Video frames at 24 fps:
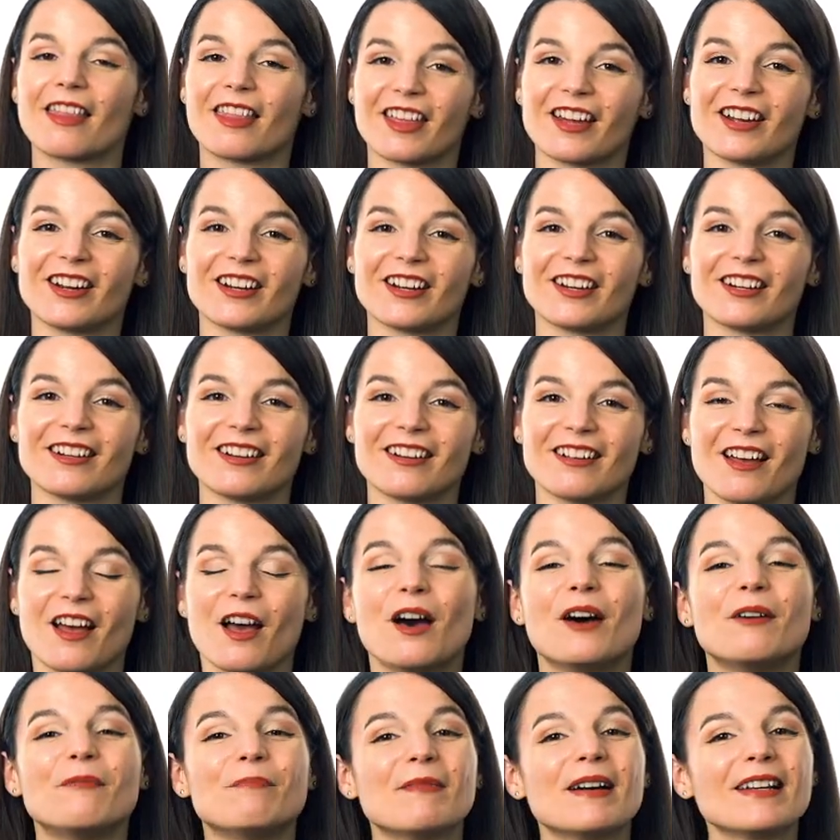Third,
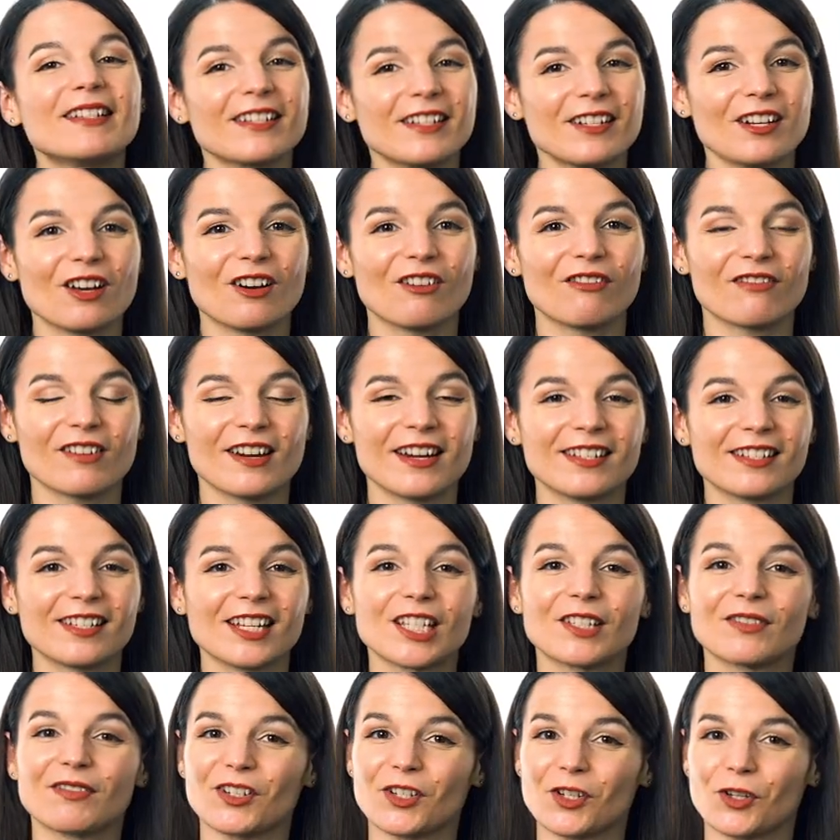must-know
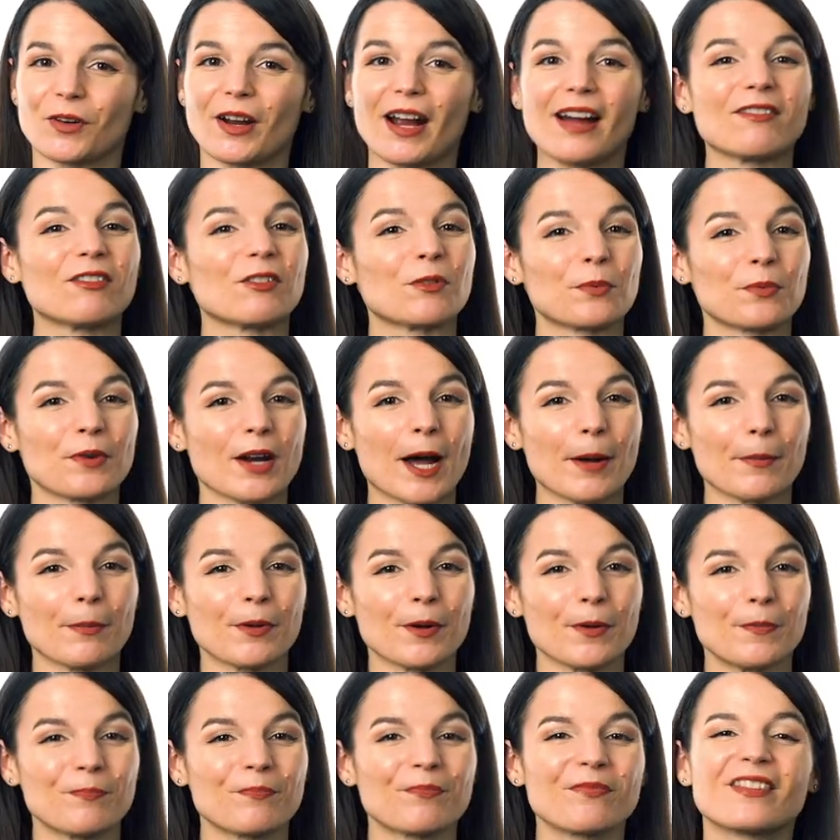phrases for travel prep.
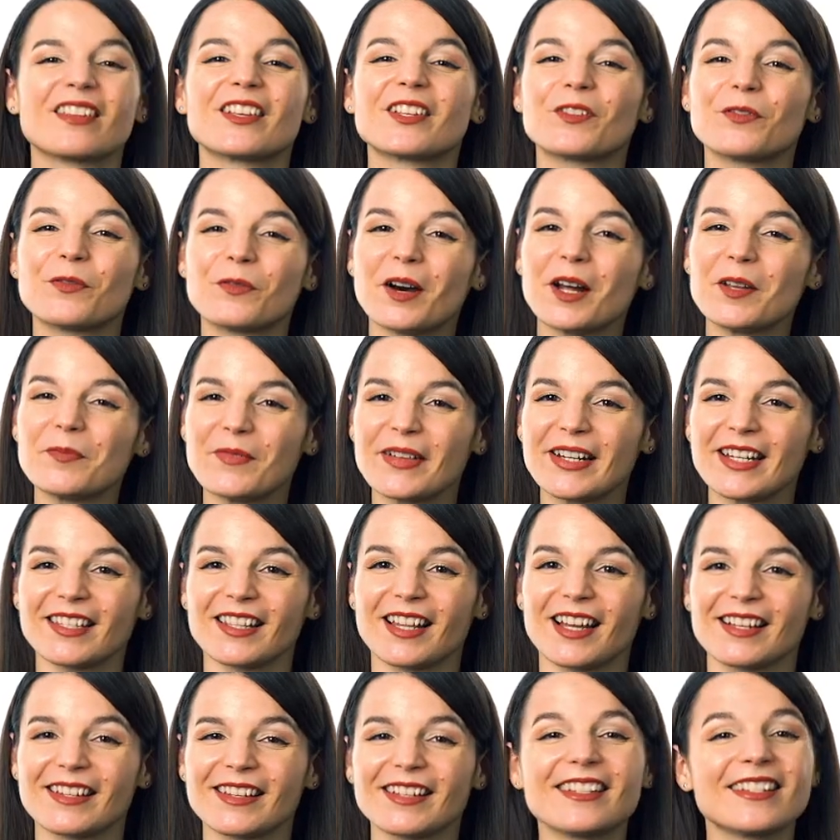This one-minute
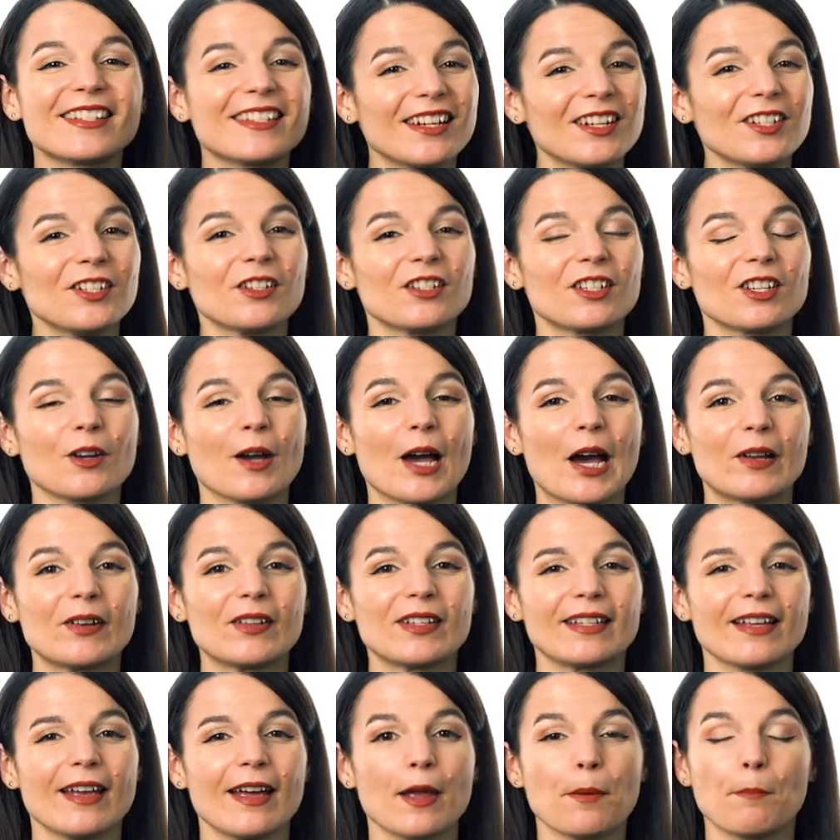lesson teaches you how to
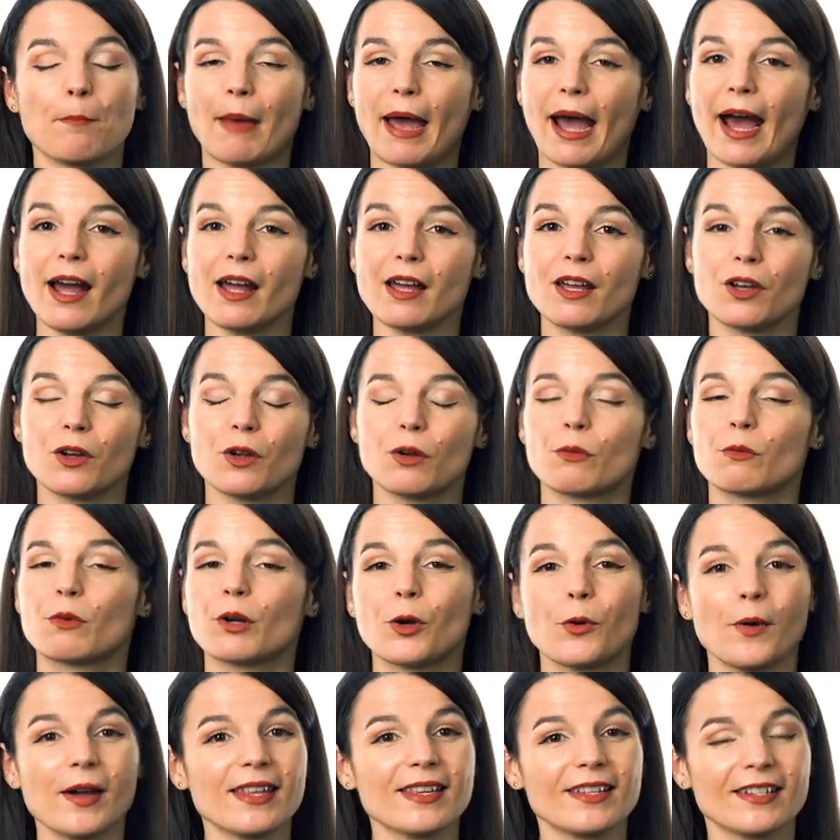say pack,
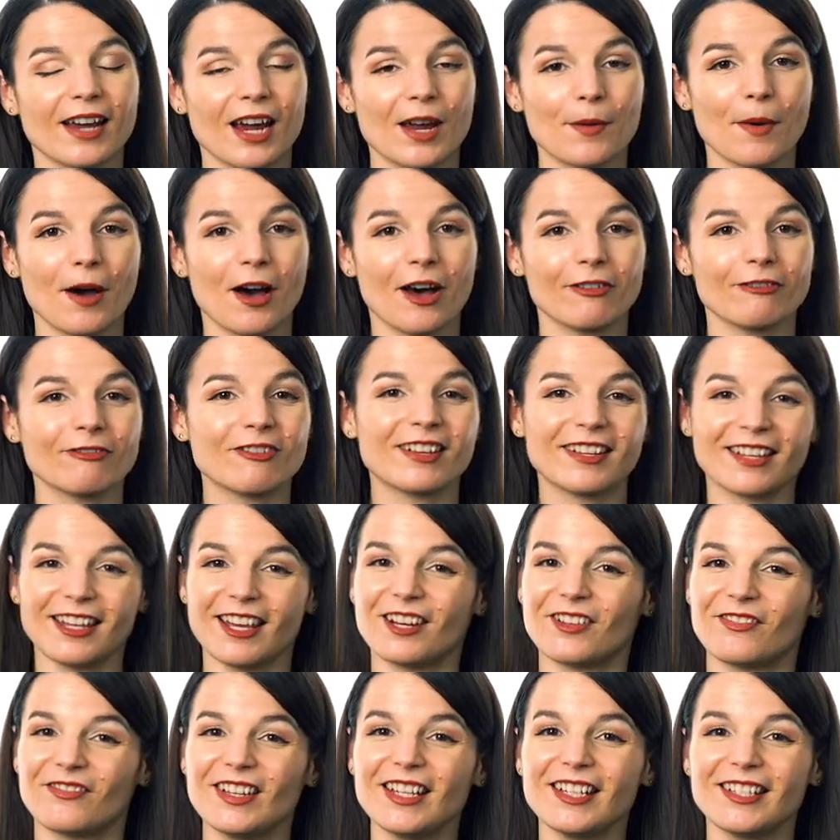request time off,
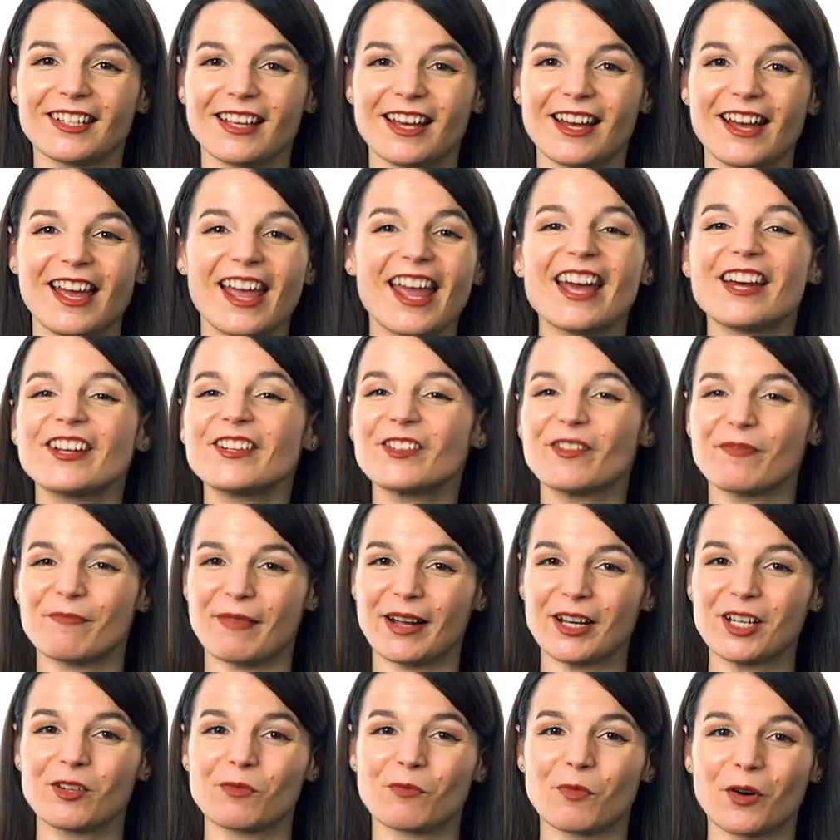get a visa, and
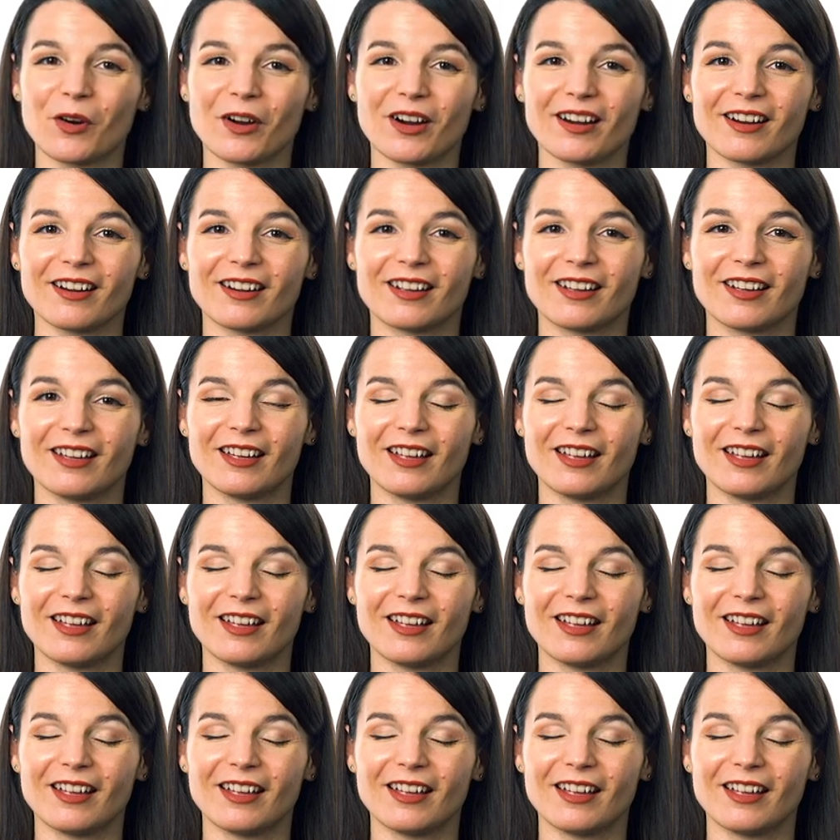much more.